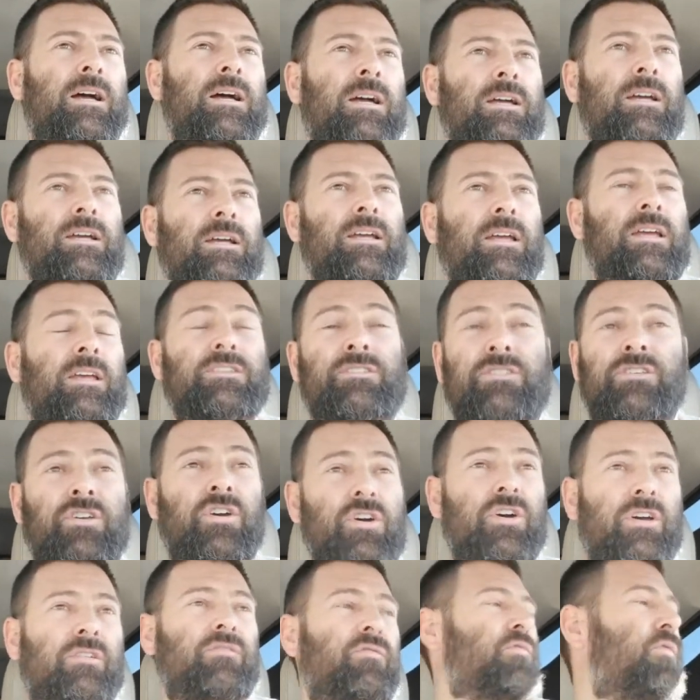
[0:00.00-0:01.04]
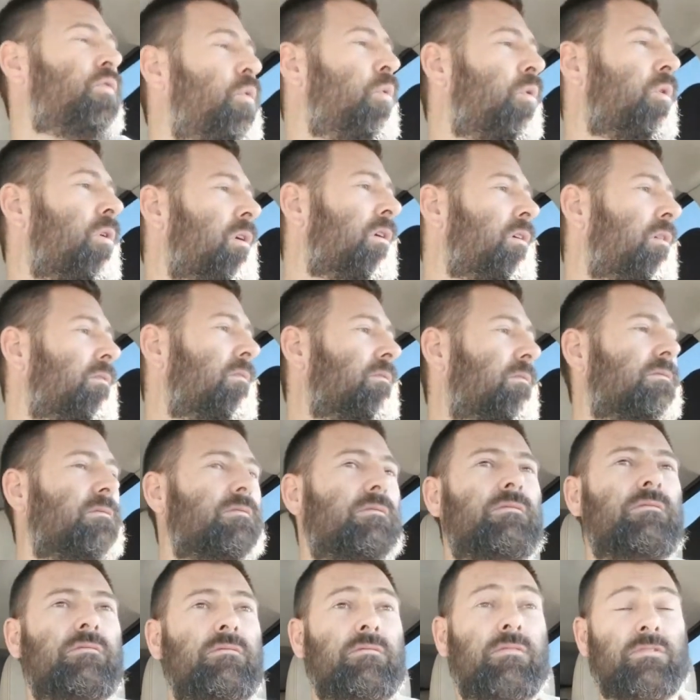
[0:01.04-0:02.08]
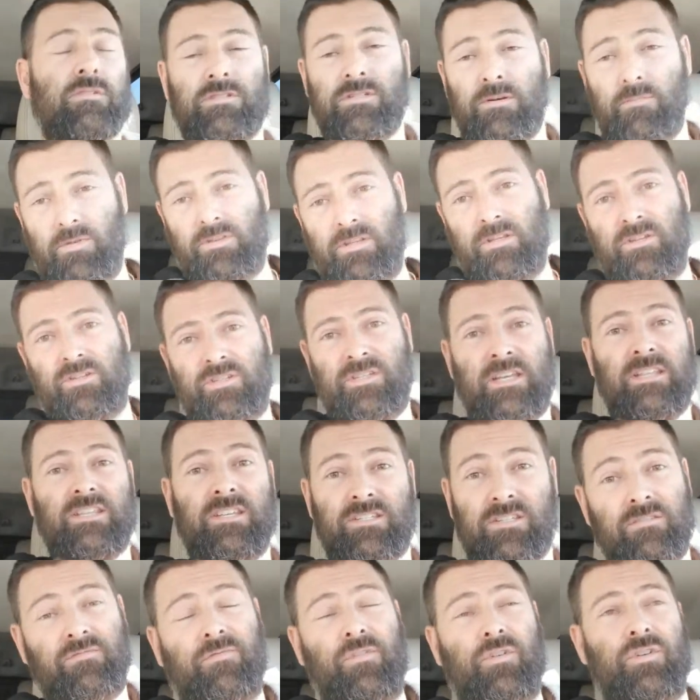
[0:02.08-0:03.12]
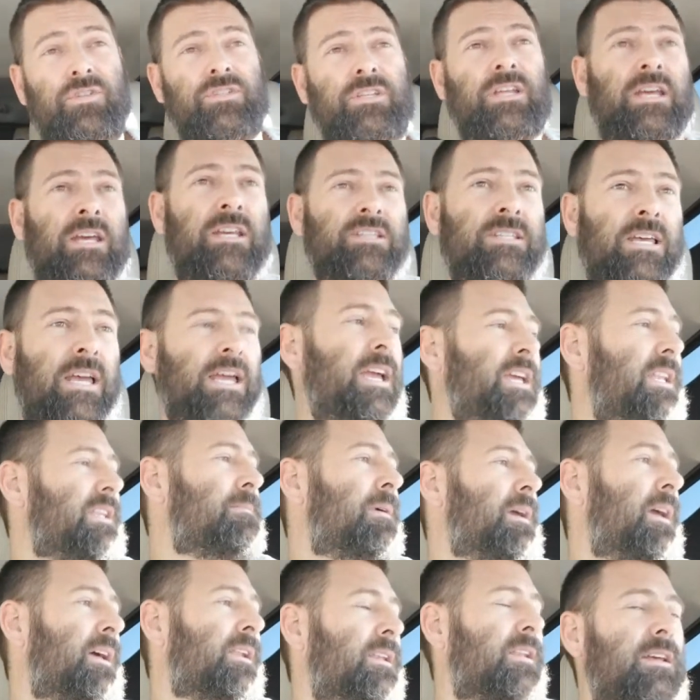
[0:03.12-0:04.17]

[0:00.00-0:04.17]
is good for someone who said this is his first day as a handyman.